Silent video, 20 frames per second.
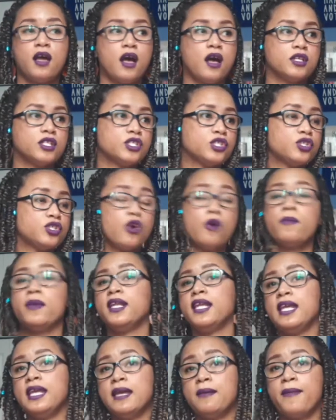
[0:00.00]
so
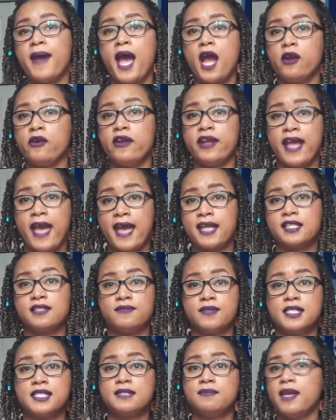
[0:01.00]
many empowering
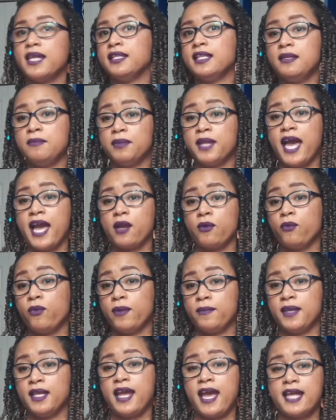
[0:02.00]
activists, mainly Black
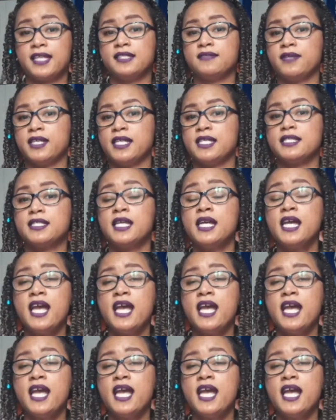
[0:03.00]
women activists,